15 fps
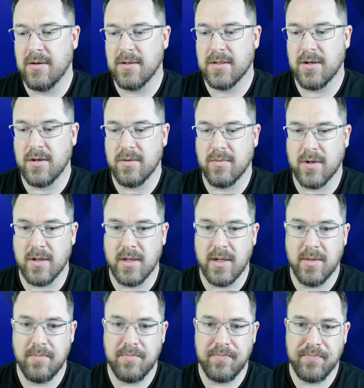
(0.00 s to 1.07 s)
is called
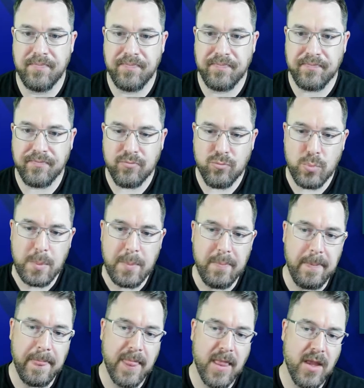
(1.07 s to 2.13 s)
Reclaim.
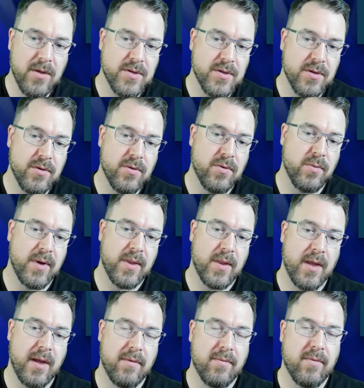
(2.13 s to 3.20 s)
So with
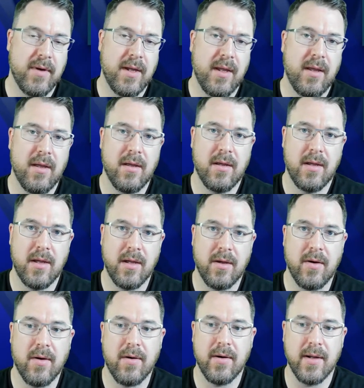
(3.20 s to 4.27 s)
every
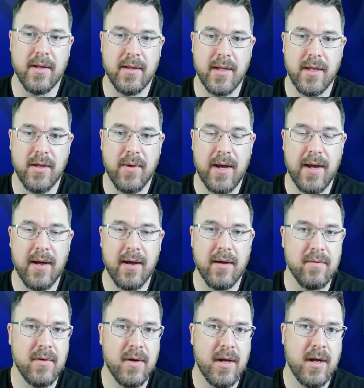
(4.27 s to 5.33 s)
Incarnate that you
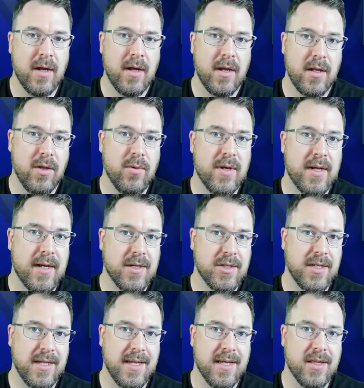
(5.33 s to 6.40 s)
have, you can actually
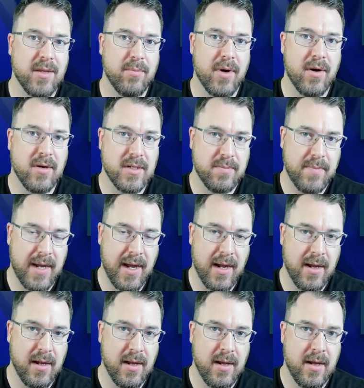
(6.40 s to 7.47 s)
get the parts
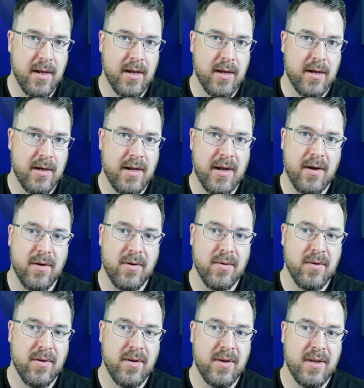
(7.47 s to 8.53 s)
back. Now,
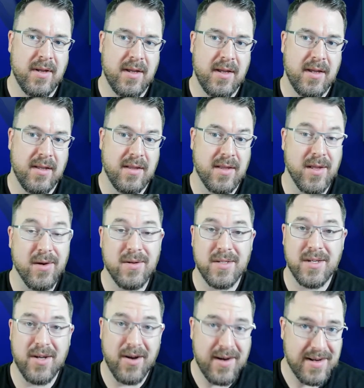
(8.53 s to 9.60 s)
there's a
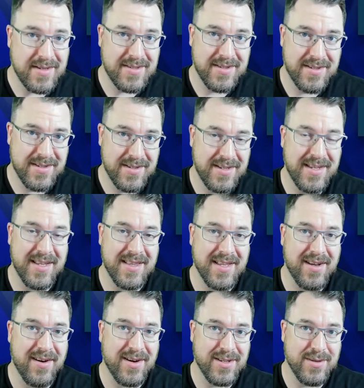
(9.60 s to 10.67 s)
cost to get
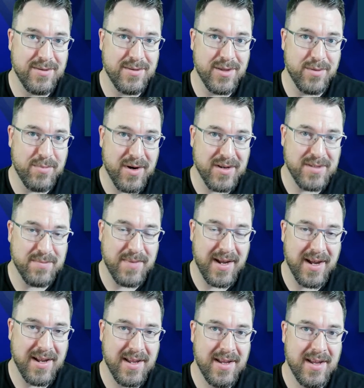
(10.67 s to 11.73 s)
the parts
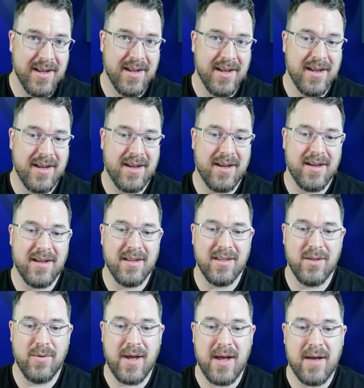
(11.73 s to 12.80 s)
back.
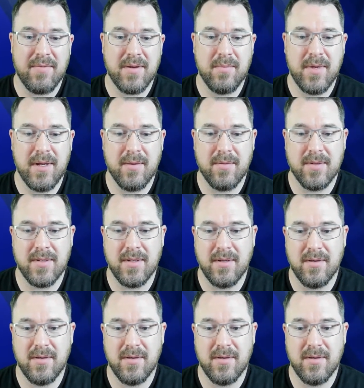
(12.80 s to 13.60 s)
You have to be able to,